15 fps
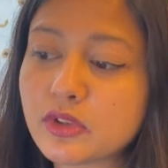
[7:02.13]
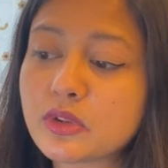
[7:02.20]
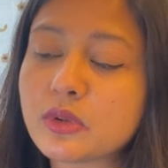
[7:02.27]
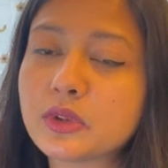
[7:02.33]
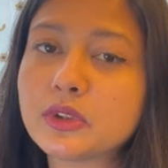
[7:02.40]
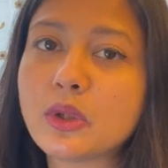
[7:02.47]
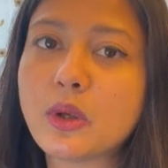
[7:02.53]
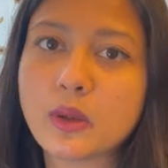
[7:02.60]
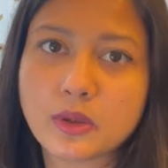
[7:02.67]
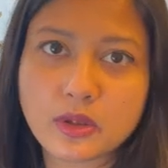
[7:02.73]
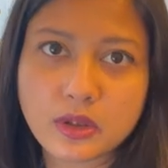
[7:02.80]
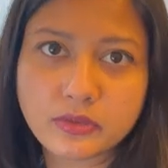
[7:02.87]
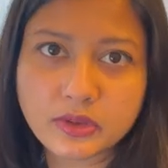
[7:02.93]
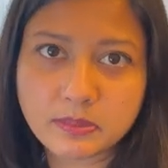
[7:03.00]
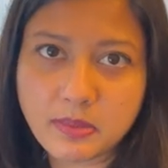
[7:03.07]
you know the order
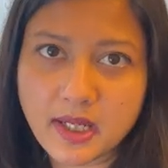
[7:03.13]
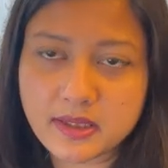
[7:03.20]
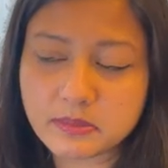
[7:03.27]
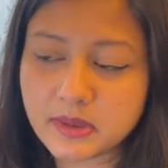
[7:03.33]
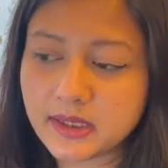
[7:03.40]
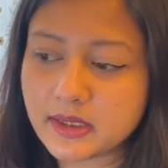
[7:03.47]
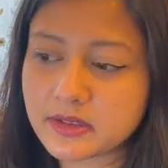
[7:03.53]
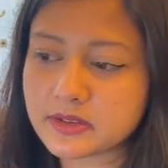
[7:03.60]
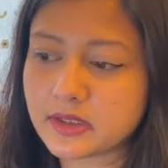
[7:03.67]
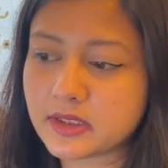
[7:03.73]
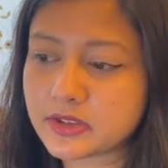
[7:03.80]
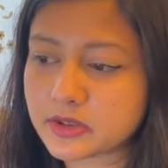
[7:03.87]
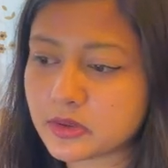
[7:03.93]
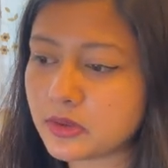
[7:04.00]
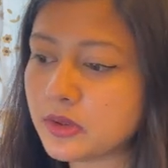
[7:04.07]
of the parameters,
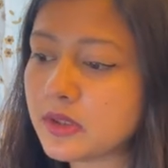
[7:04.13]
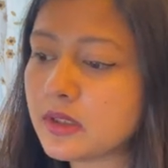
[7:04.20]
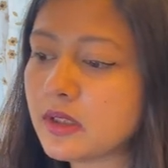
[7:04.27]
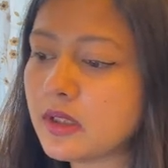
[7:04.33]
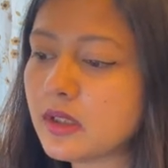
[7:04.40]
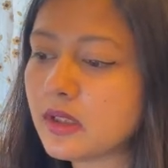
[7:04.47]
it's good.